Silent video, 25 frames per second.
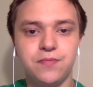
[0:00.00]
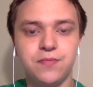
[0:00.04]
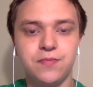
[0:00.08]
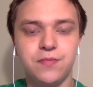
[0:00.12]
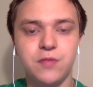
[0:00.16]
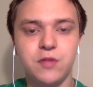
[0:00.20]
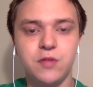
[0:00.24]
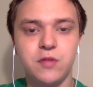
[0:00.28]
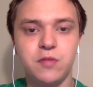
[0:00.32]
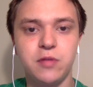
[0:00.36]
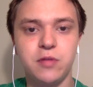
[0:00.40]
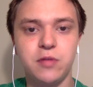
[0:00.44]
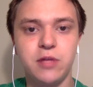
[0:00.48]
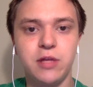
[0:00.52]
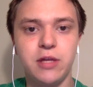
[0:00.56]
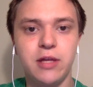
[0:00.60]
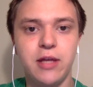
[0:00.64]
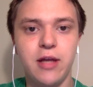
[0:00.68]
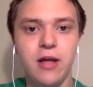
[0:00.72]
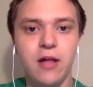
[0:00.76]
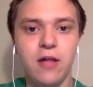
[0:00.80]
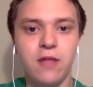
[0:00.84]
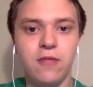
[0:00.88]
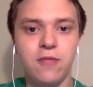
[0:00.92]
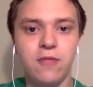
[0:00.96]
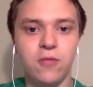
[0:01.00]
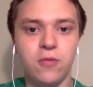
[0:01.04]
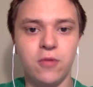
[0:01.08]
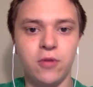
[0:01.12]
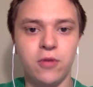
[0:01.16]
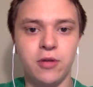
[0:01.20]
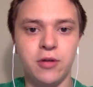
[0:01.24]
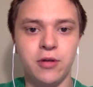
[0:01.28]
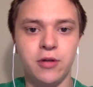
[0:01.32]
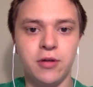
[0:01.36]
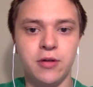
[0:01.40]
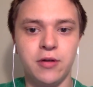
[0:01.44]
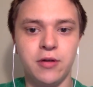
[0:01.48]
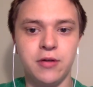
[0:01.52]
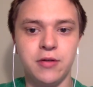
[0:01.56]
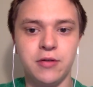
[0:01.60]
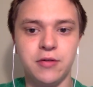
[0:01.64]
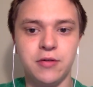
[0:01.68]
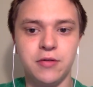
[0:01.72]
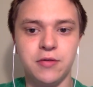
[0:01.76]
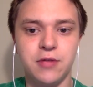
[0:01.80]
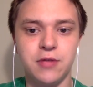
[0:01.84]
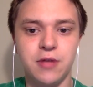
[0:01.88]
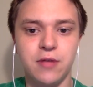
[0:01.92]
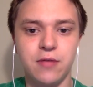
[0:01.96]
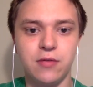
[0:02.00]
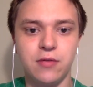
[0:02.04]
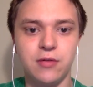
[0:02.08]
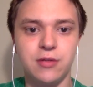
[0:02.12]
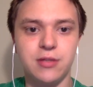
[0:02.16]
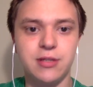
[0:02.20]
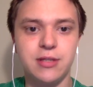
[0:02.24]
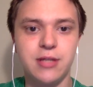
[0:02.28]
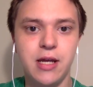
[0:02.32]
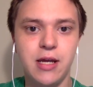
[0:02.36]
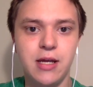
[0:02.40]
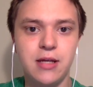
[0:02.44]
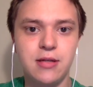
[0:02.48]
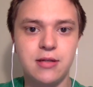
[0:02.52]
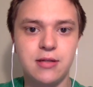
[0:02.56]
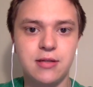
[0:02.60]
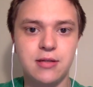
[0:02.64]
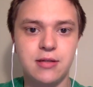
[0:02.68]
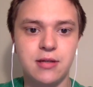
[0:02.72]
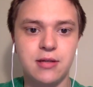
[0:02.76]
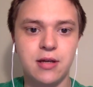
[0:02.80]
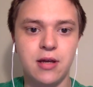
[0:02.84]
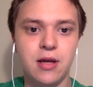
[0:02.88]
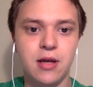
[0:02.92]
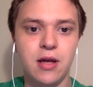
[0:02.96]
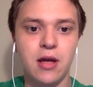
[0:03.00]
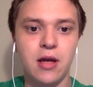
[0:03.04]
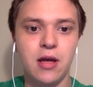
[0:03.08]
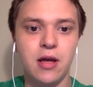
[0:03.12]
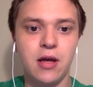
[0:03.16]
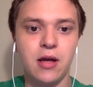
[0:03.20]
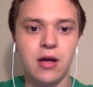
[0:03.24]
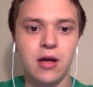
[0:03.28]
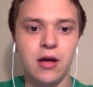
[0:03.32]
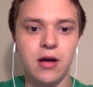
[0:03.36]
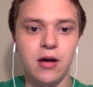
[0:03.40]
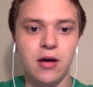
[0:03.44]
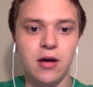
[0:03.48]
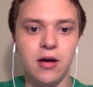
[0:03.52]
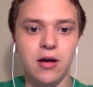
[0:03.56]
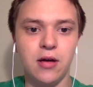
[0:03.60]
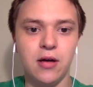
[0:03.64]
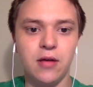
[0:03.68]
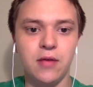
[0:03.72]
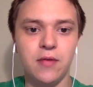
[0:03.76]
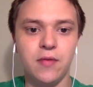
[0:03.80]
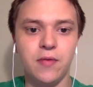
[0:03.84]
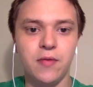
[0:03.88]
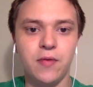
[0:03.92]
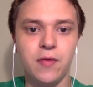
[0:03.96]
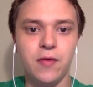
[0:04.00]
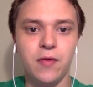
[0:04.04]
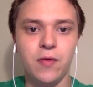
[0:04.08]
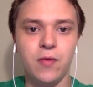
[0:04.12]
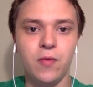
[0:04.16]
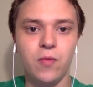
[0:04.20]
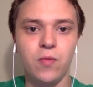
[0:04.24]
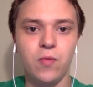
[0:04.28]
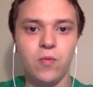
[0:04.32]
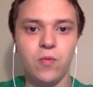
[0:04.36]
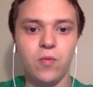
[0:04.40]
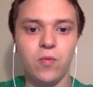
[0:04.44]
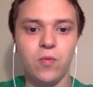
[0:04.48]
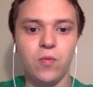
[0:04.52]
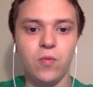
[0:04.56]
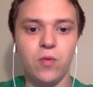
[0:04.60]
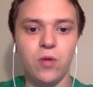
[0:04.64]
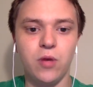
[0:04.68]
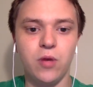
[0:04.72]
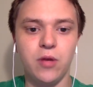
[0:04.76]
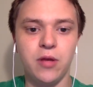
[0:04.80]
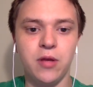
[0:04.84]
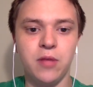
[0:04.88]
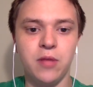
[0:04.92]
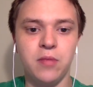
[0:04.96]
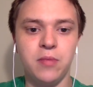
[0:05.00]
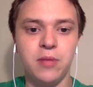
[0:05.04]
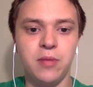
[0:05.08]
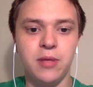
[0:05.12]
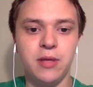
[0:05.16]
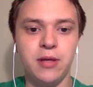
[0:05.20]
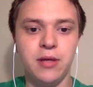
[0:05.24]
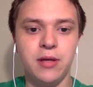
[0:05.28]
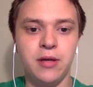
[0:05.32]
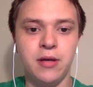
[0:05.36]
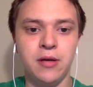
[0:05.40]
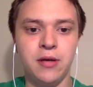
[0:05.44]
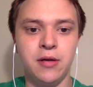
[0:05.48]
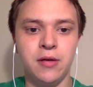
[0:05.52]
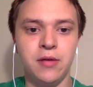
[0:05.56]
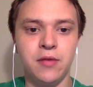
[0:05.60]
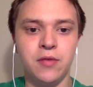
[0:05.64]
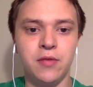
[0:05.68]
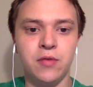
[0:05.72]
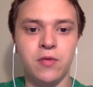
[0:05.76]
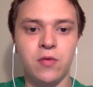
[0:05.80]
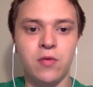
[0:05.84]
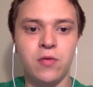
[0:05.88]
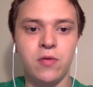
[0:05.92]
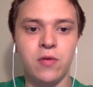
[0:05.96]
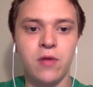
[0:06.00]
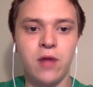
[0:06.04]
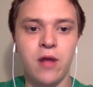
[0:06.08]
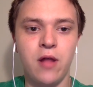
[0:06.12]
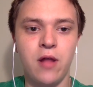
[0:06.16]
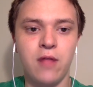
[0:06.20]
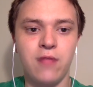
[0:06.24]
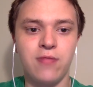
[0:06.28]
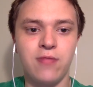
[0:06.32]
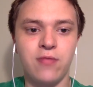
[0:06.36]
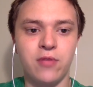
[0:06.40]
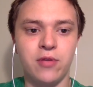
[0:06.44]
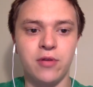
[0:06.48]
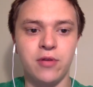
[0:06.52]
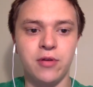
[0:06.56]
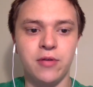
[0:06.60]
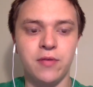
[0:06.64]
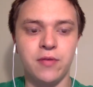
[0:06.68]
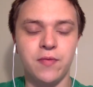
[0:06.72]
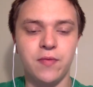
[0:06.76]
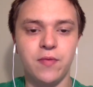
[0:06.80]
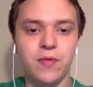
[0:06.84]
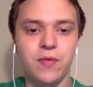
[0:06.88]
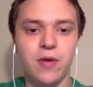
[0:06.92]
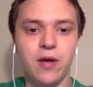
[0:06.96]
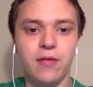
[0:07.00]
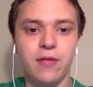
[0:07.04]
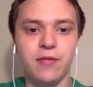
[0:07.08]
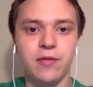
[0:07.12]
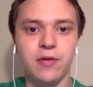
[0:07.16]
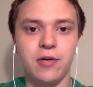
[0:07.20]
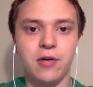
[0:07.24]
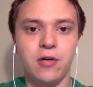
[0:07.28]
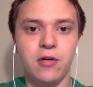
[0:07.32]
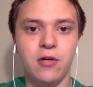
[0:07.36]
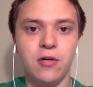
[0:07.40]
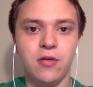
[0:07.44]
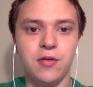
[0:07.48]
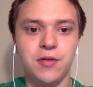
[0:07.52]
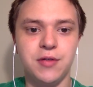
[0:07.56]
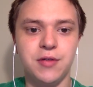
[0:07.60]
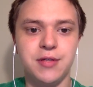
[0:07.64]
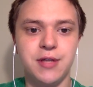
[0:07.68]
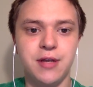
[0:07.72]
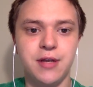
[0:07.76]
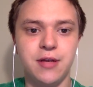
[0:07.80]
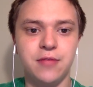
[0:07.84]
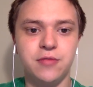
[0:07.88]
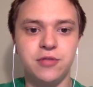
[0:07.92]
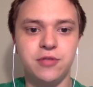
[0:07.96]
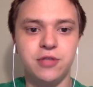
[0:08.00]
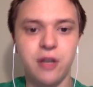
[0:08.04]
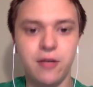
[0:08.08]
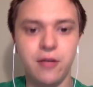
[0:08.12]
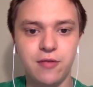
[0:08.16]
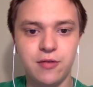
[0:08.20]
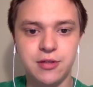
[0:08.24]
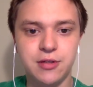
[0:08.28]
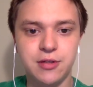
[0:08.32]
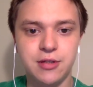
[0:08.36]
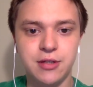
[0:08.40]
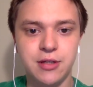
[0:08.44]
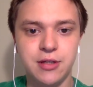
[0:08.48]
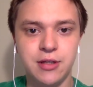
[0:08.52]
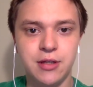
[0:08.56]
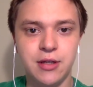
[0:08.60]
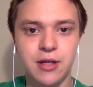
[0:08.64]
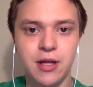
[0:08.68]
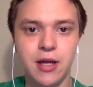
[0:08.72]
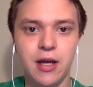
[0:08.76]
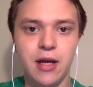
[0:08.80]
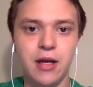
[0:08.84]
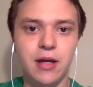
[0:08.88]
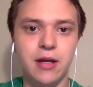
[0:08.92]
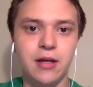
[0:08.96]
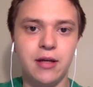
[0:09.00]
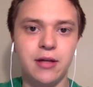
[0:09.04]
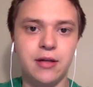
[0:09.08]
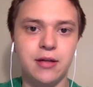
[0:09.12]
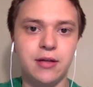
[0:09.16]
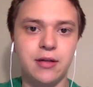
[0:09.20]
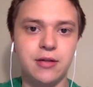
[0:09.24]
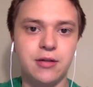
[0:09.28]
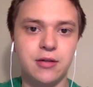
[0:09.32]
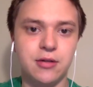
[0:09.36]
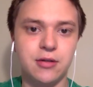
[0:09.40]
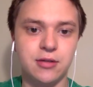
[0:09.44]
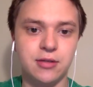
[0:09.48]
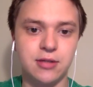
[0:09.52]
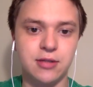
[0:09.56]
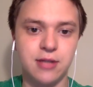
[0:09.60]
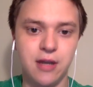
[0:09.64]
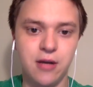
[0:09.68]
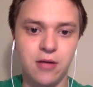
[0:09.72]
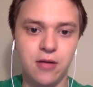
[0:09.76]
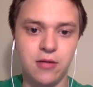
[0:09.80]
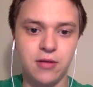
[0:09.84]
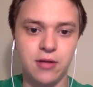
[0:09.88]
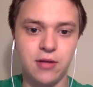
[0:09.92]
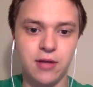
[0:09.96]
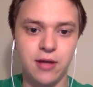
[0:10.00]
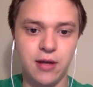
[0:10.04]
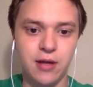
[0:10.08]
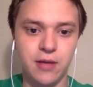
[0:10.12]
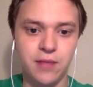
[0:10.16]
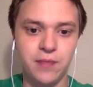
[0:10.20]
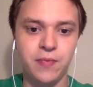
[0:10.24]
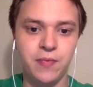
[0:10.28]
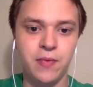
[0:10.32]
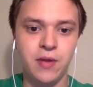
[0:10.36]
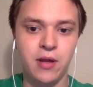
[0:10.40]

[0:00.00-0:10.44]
split California into several states, one of them being Northern California, having it called the state of Jefferson, and it turns out that